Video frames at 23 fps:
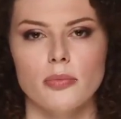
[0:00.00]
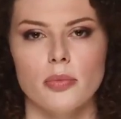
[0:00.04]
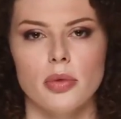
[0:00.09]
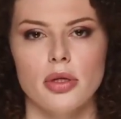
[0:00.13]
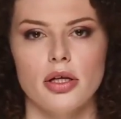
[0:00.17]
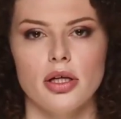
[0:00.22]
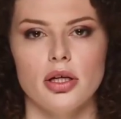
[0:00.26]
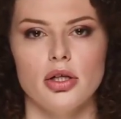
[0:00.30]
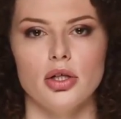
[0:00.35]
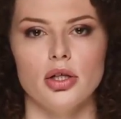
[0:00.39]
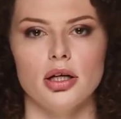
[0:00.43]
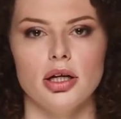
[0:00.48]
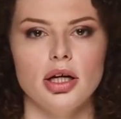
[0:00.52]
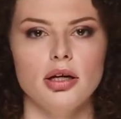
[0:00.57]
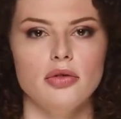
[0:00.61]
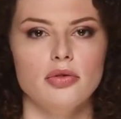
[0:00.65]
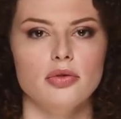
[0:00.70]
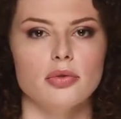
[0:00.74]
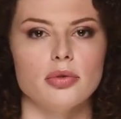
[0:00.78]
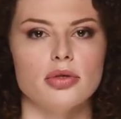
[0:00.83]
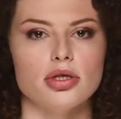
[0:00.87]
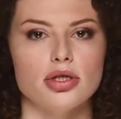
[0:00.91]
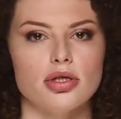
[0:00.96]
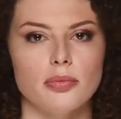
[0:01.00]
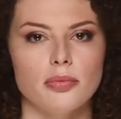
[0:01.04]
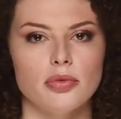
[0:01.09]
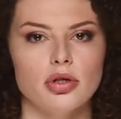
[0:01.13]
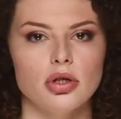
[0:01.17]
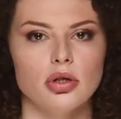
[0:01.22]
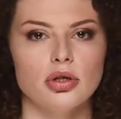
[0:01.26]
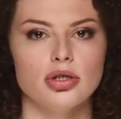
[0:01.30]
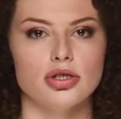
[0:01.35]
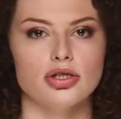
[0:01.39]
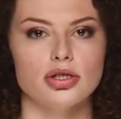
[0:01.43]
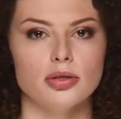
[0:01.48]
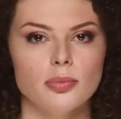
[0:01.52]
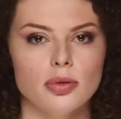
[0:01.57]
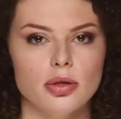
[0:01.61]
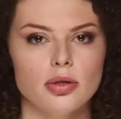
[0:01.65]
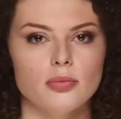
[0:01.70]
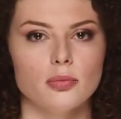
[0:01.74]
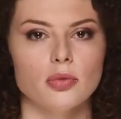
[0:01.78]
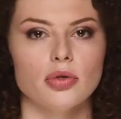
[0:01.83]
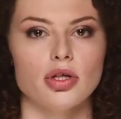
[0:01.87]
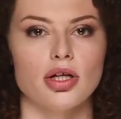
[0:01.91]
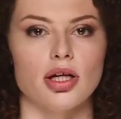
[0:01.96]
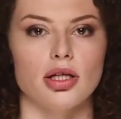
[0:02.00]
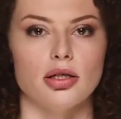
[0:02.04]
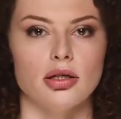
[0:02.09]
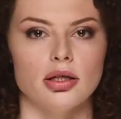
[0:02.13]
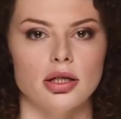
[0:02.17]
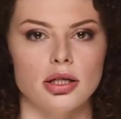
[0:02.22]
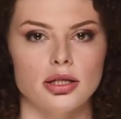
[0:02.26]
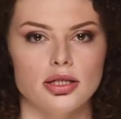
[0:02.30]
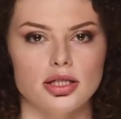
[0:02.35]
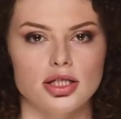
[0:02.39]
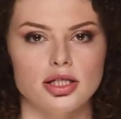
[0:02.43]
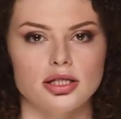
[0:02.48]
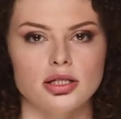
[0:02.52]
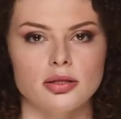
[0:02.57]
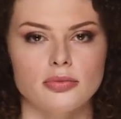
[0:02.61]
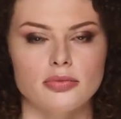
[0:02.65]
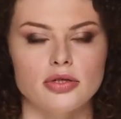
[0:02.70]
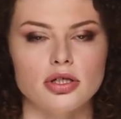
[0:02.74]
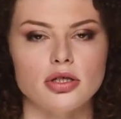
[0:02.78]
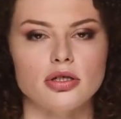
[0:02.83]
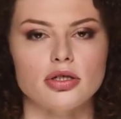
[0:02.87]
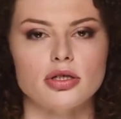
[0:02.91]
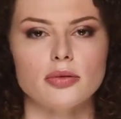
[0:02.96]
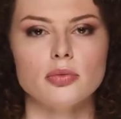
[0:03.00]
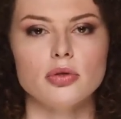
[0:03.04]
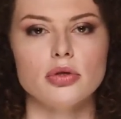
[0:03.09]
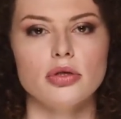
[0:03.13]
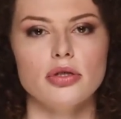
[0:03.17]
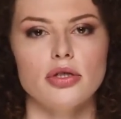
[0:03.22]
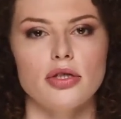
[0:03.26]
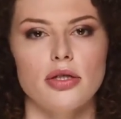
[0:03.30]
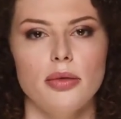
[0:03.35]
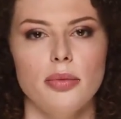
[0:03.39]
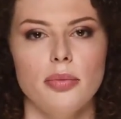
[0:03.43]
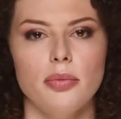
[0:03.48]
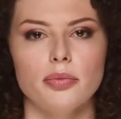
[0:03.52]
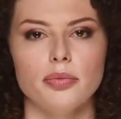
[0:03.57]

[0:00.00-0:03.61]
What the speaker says: prediction algorithm uses about 190 variables.